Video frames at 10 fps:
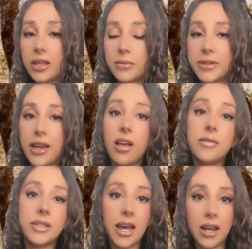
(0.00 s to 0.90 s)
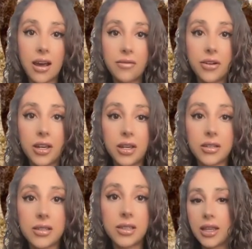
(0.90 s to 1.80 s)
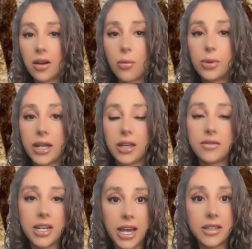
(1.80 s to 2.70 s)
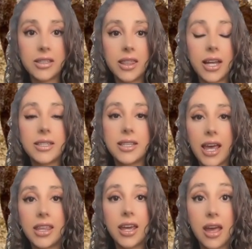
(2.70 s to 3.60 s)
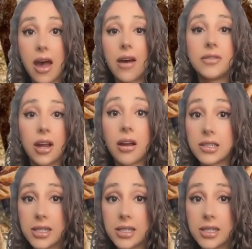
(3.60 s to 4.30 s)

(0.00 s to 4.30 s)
themselves and Africans, and there are plenty of texts that say they have dark